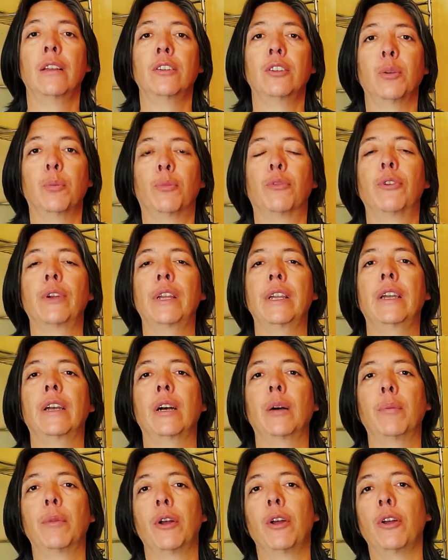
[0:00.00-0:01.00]
to bring
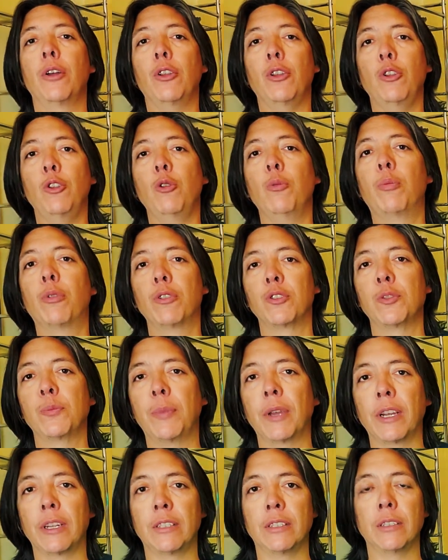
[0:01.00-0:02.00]
up new
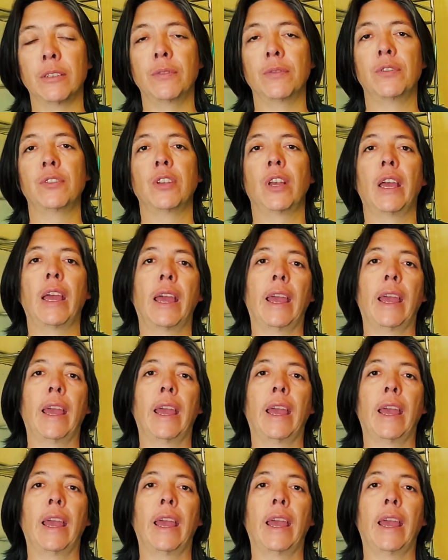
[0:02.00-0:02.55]
perspectives